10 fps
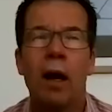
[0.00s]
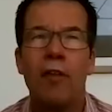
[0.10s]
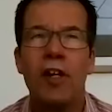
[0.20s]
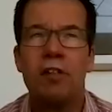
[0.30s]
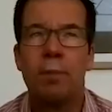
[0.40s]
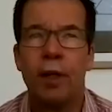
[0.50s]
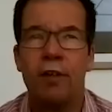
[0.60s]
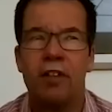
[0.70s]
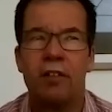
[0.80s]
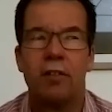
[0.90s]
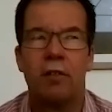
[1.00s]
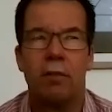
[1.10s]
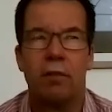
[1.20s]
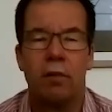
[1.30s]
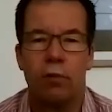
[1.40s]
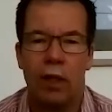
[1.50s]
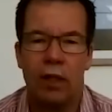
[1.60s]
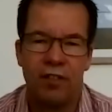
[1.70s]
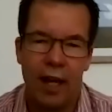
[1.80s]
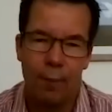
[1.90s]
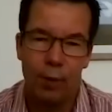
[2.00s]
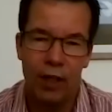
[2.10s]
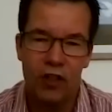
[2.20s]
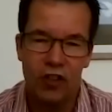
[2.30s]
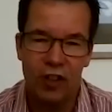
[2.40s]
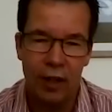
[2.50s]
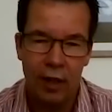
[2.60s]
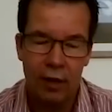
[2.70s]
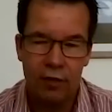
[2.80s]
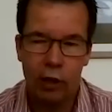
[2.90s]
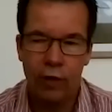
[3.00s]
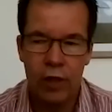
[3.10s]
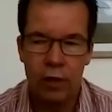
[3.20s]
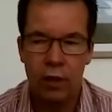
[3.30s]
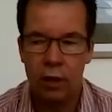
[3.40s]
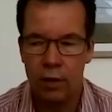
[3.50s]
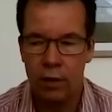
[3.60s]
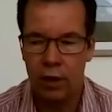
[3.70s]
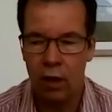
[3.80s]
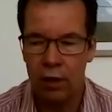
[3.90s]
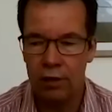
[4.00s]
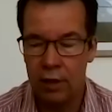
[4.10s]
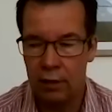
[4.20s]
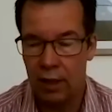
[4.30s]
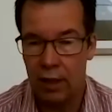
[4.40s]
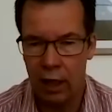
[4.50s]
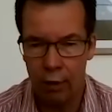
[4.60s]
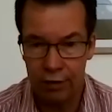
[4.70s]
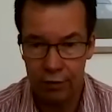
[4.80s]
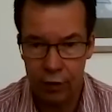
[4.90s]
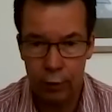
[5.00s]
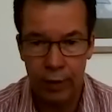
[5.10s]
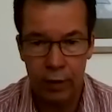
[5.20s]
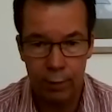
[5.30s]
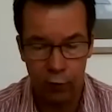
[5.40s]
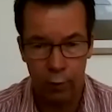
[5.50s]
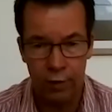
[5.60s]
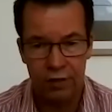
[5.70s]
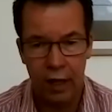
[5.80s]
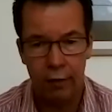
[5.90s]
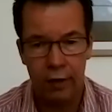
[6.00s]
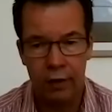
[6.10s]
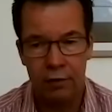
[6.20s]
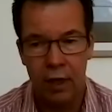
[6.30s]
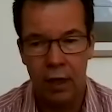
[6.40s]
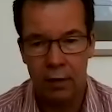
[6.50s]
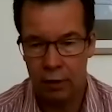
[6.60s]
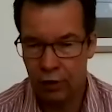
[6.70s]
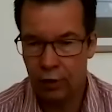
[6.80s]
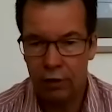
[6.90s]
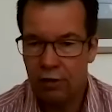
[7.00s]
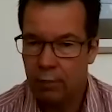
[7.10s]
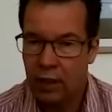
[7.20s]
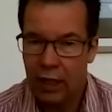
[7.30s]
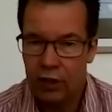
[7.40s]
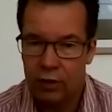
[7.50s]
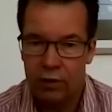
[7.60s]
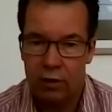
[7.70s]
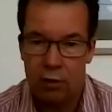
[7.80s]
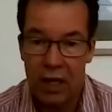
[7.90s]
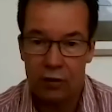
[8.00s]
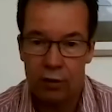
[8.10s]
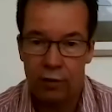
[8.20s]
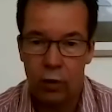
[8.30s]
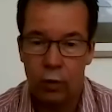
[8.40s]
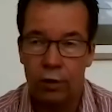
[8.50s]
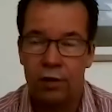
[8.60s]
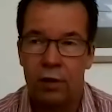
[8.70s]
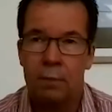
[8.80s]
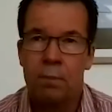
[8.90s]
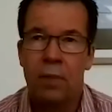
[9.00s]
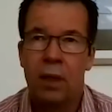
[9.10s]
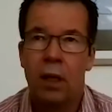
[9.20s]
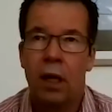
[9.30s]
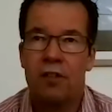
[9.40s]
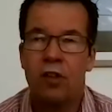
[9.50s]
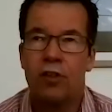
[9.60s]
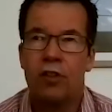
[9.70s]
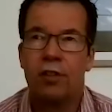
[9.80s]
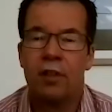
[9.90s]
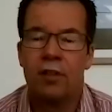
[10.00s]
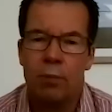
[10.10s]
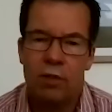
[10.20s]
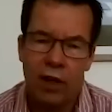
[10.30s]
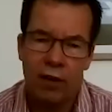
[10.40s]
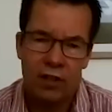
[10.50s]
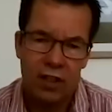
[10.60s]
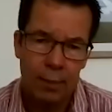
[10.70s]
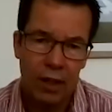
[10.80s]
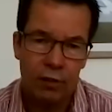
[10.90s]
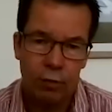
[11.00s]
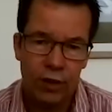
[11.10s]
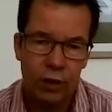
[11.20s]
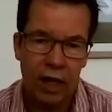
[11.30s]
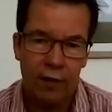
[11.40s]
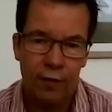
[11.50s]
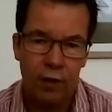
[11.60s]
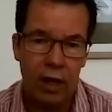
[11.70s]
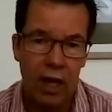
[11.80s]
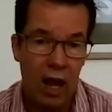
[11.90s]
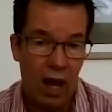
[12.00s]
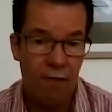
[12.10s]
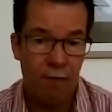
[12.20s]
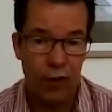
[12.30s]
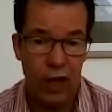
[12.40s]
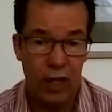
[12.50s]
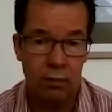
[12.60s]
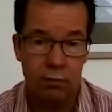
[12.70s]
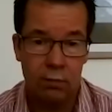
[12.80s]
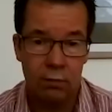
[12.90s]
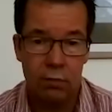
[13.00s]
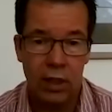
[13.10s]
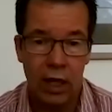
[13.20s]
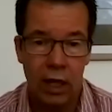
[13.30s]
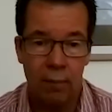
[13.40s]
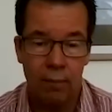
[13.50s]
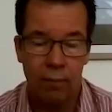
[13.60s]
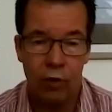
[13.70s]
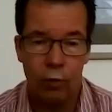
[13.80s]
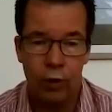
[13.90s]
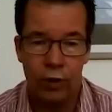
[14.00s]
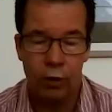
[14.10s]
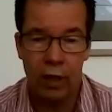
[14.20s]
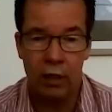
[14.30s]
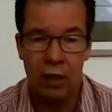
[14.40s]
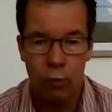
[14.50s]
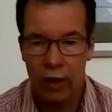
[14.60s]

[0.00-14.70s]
I think it's a process that's well established. So I think the guys in Lowick's group in the performance areas, they'll do those simulations as a matter of course. And it's not just in terms of aerodynamics. We do that for everything that we're doing.